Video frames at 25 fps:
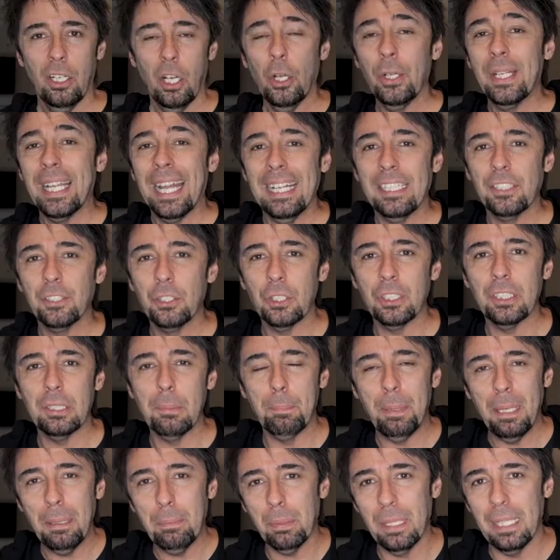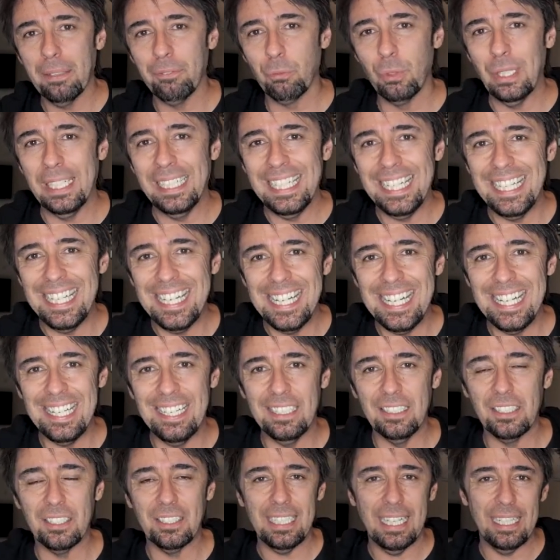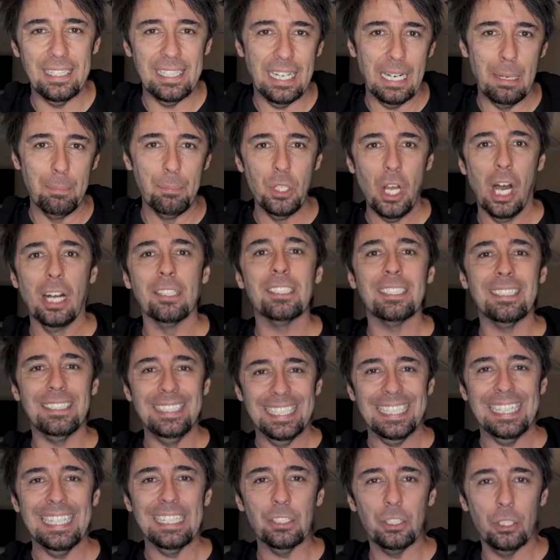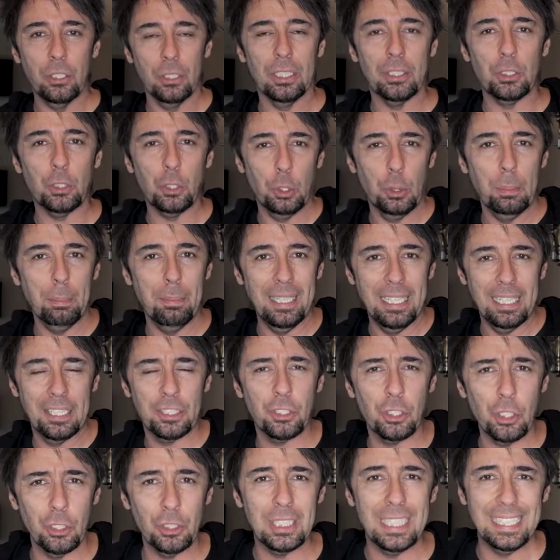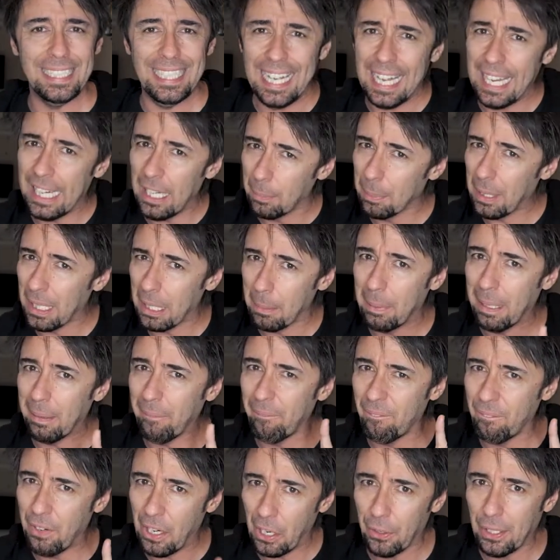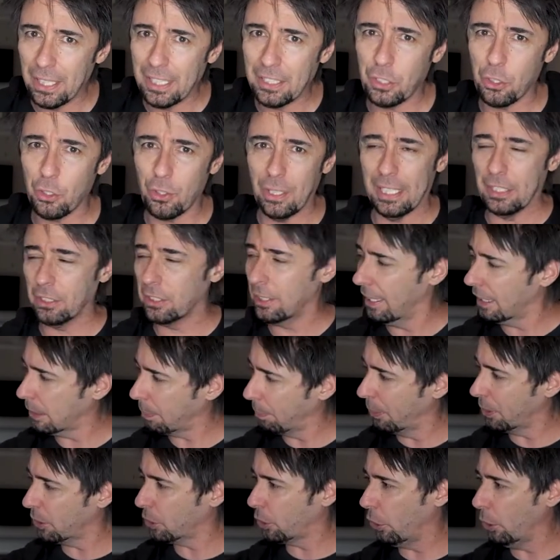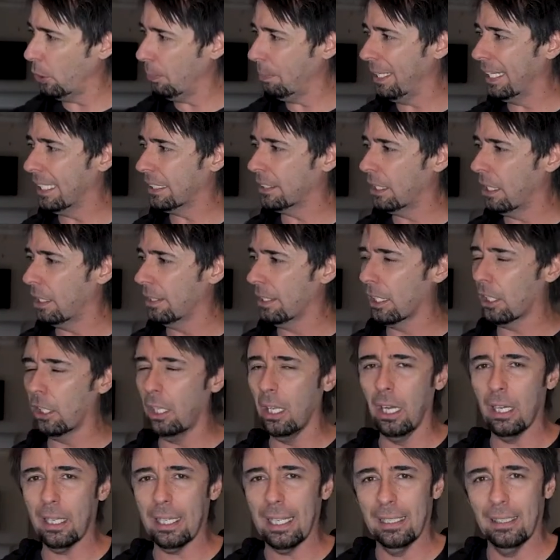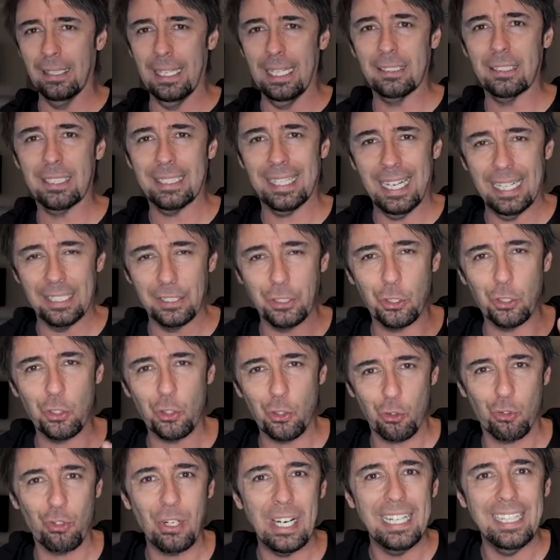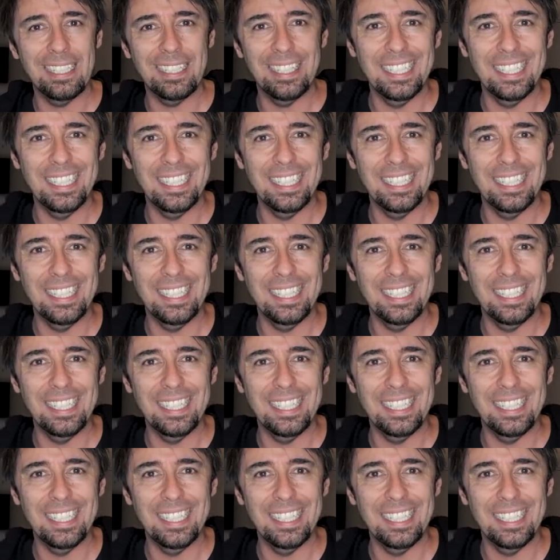Okay, so some people have written in and said that I'm not sticking to the 2 minutes. So today I'm gonna be very strict. So let's put 2 minutes on the clock and let's get straight